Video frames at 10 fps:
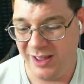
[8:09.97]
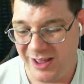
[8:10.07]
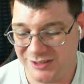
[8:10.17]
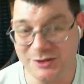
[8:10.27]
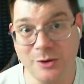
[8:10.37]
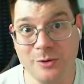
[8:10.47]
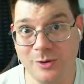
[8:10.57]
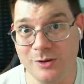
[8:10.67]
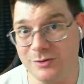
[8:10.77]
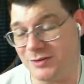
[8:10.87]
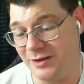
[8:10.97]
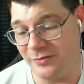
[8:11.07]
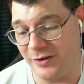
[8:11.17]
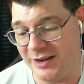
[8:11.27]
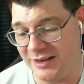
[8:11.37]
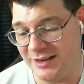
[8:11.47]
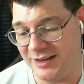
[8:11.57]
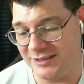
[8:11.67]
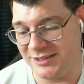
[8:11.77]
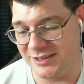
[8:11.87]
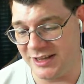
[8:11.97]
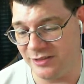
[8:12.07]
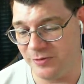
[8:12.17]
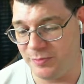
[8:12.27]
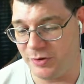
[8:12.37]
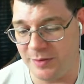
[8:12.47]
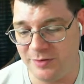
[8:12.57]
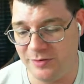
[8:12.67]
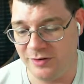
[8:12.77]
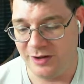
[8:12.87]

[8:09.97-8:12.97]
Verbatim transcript: So close. If I could get just get three more. I've been